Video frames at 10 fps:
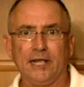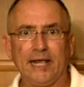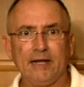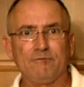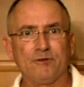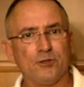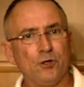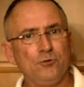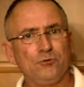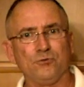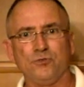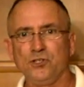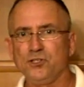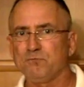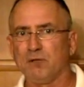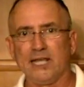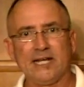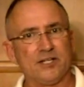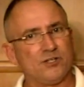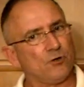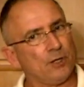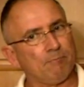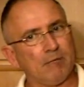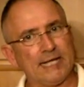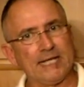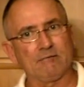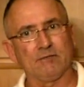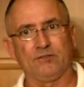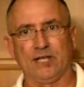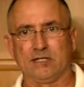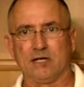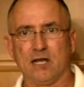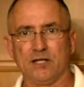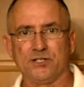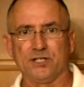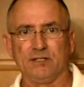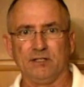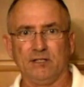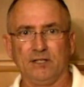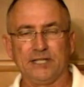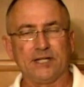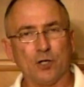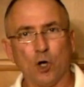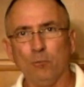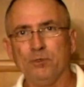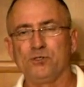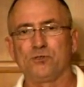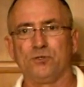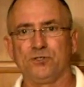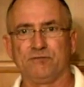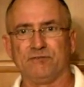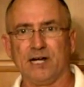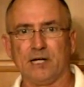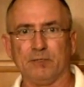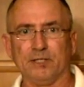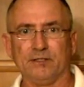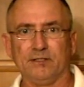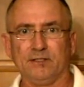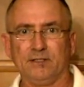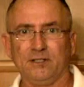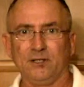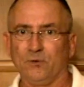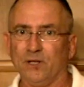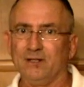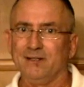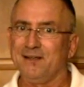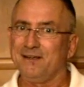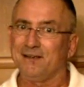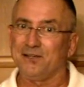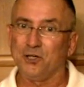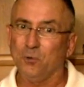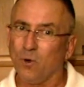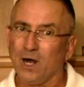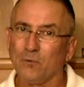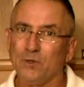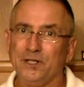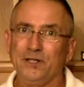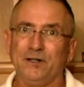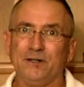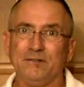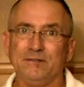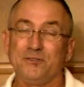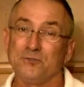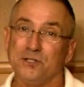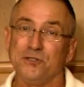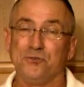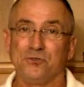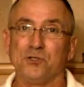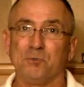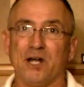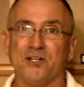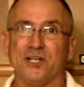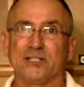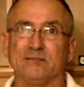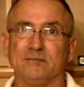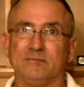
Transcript: and for those who just plain enjoy playing with technology in an open source environment, well, you're why we're here to introduce this project.